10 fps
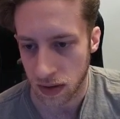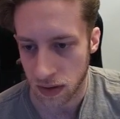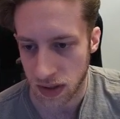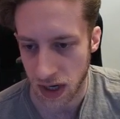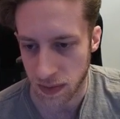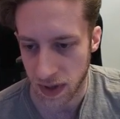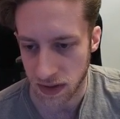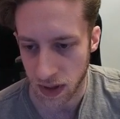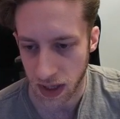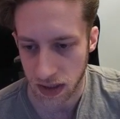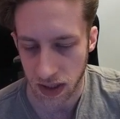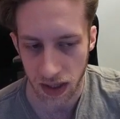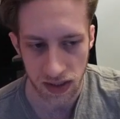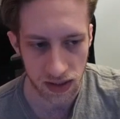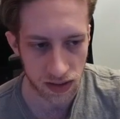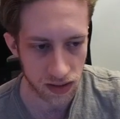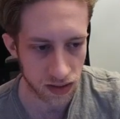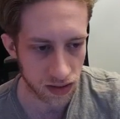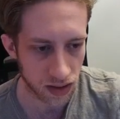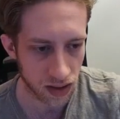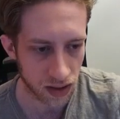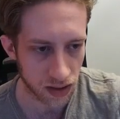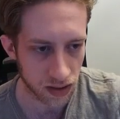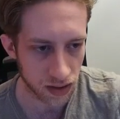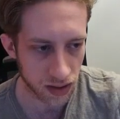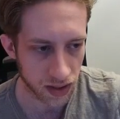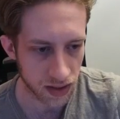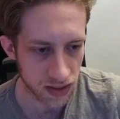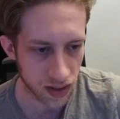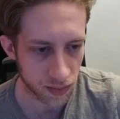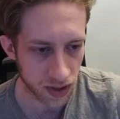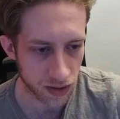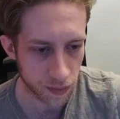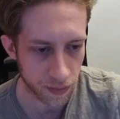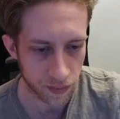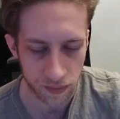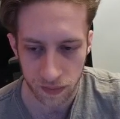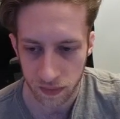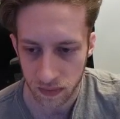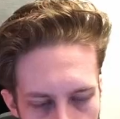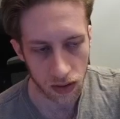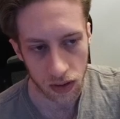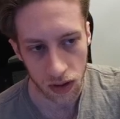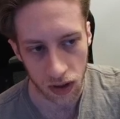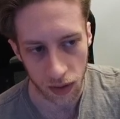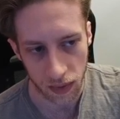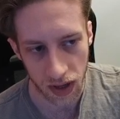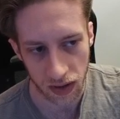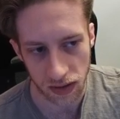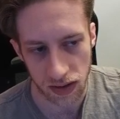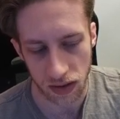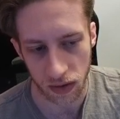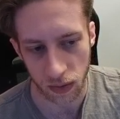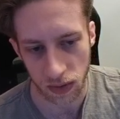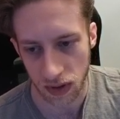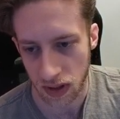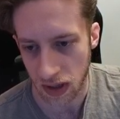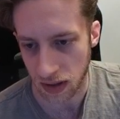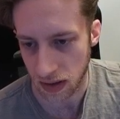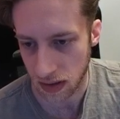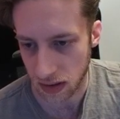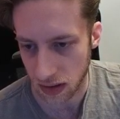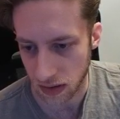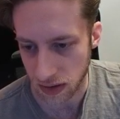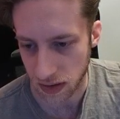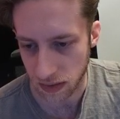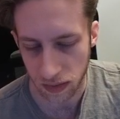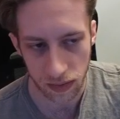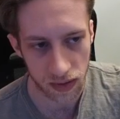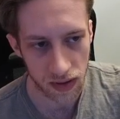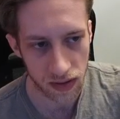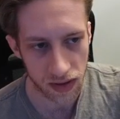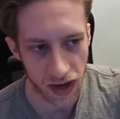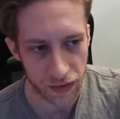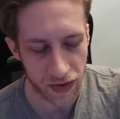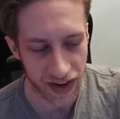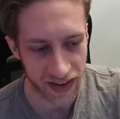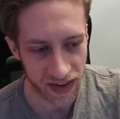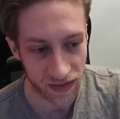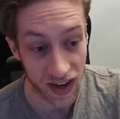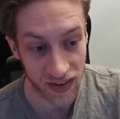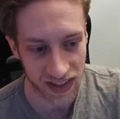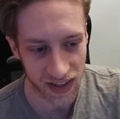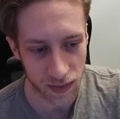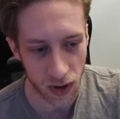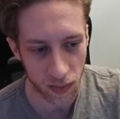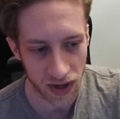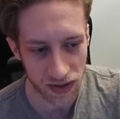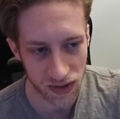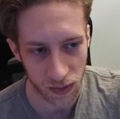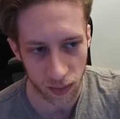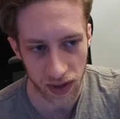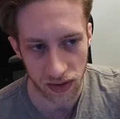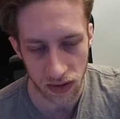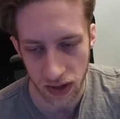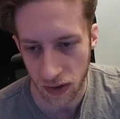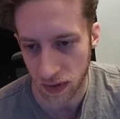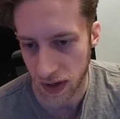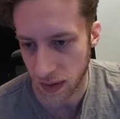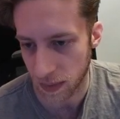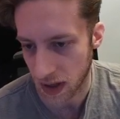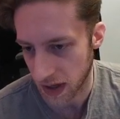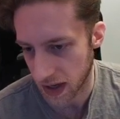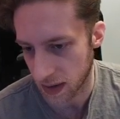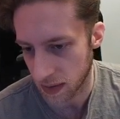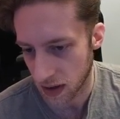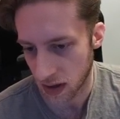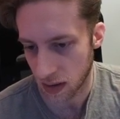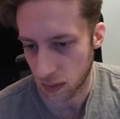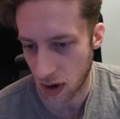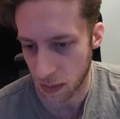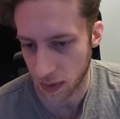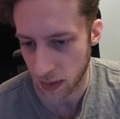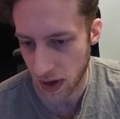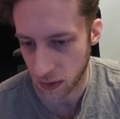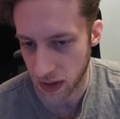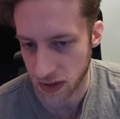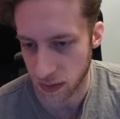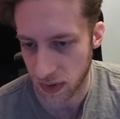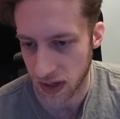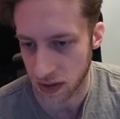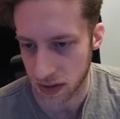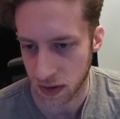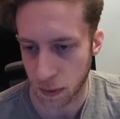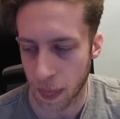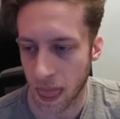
change my strategy against that player. Okay, good to note that there's a guy 5xing the small blind, so we'll be on the lookout for him. Again, probably a recreational player, so